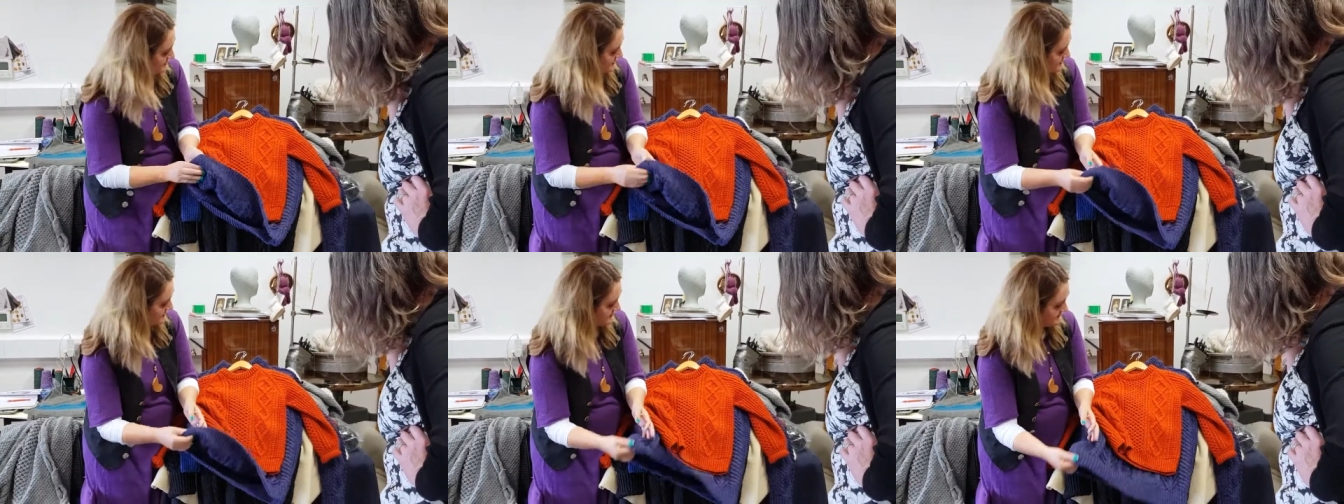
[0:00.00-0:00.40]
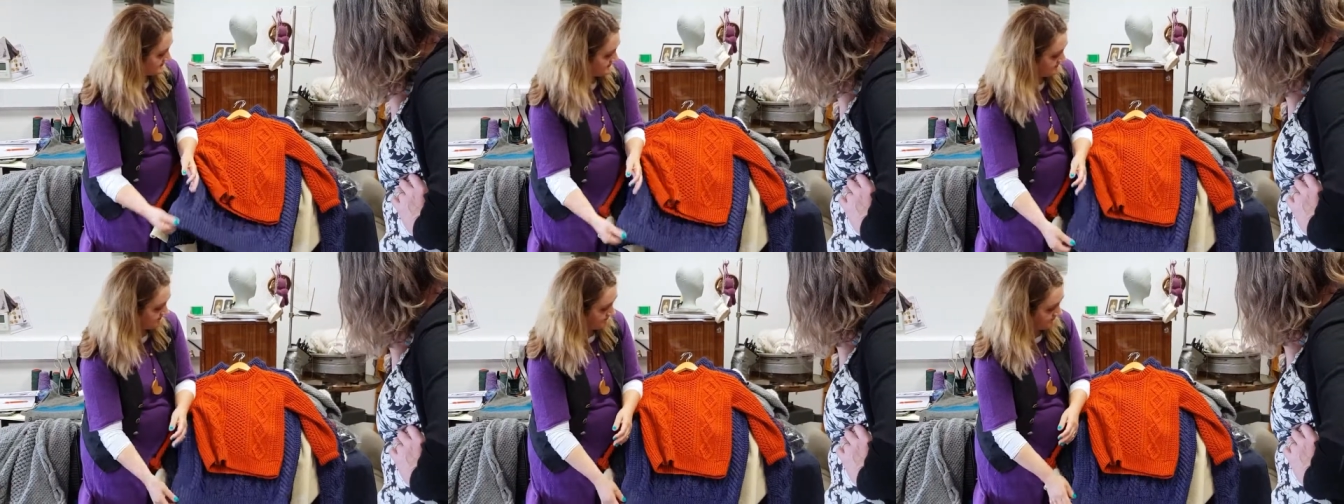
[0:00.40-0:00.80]
it.
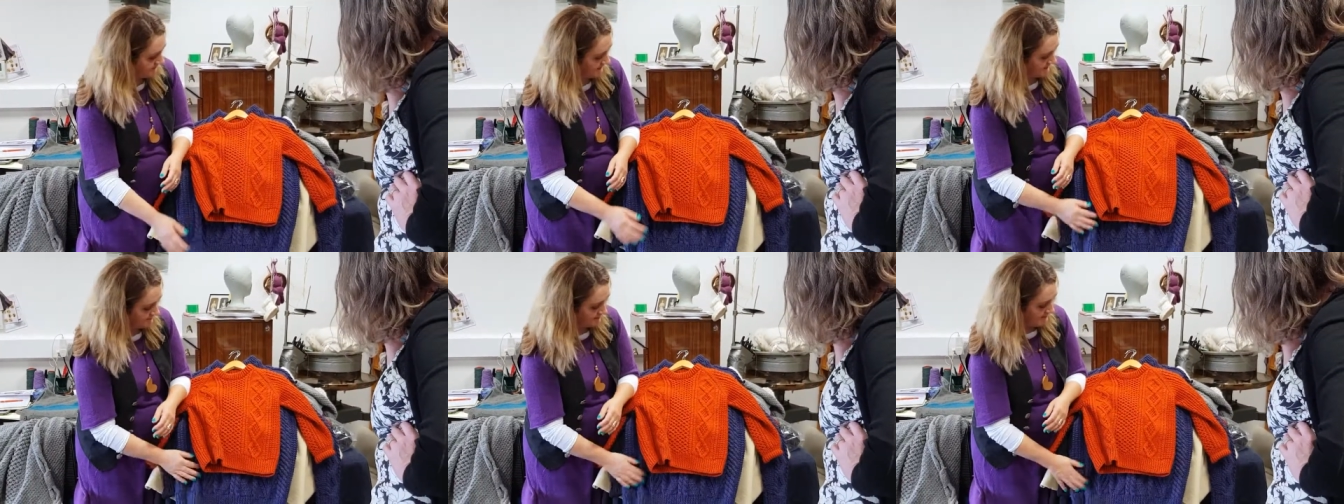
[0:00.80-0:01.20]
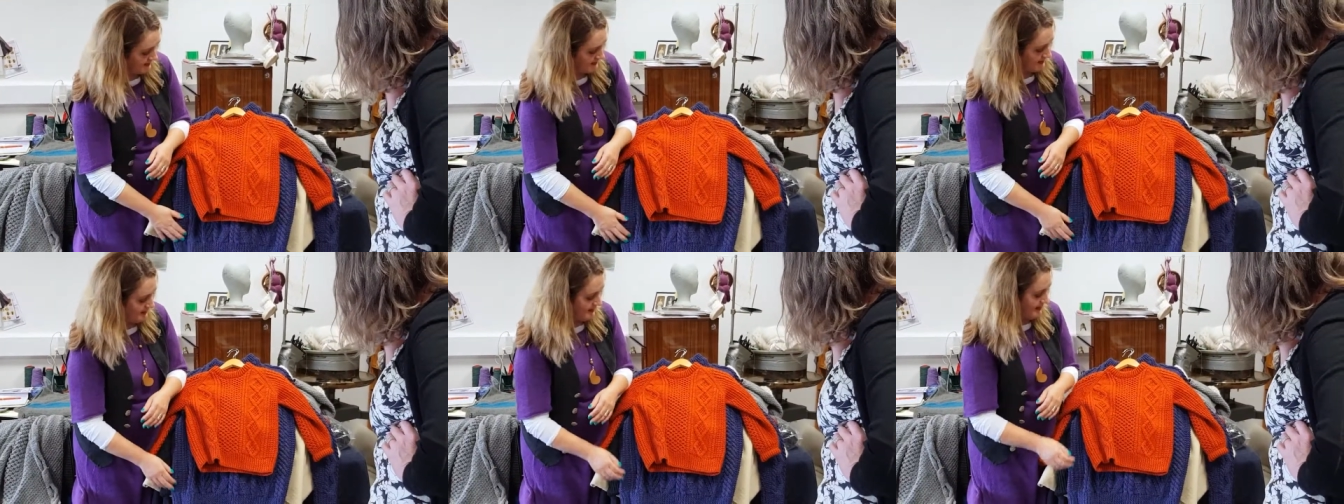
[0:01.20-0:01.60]

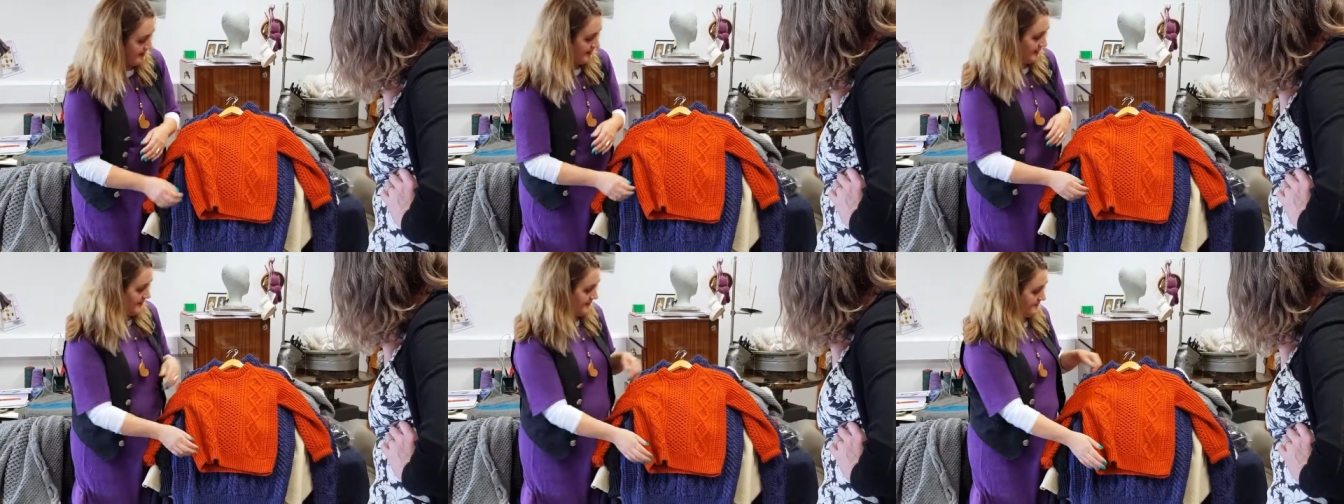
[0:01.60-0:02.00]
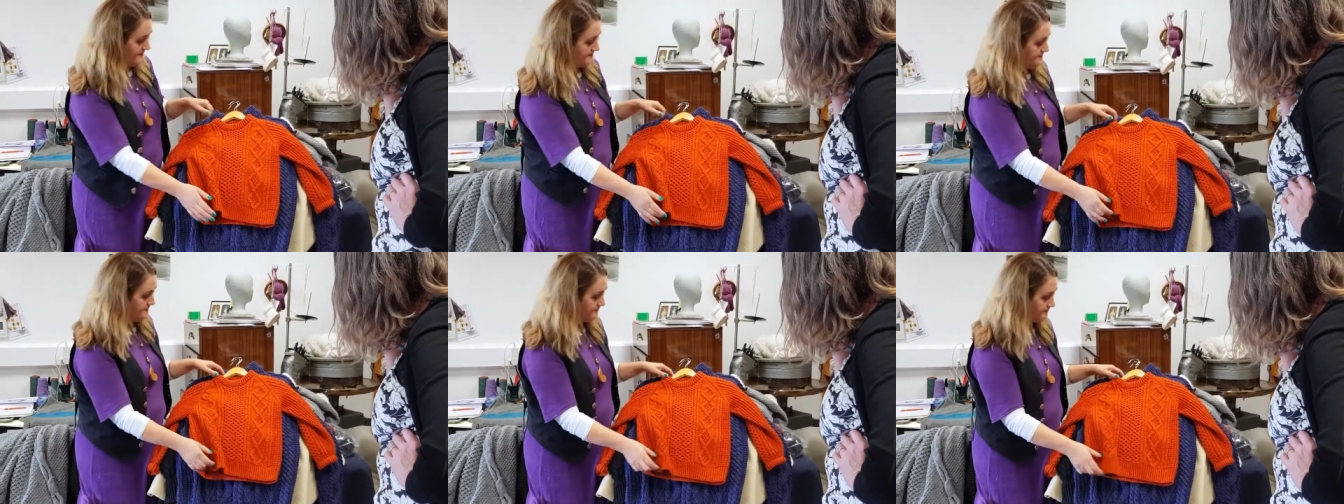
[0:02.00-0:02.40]

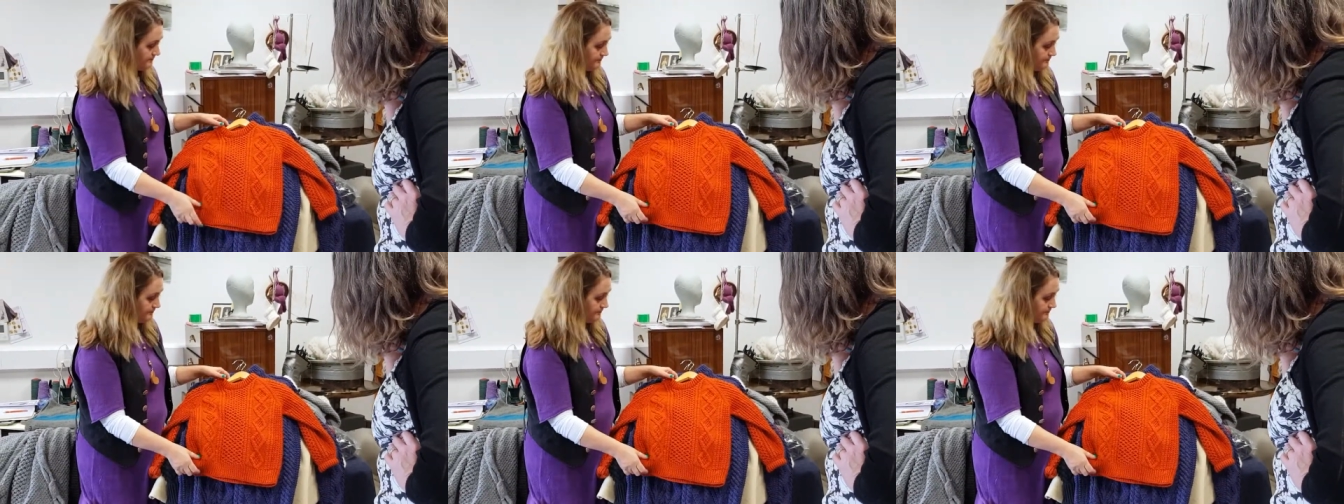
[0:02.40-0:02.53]
Um,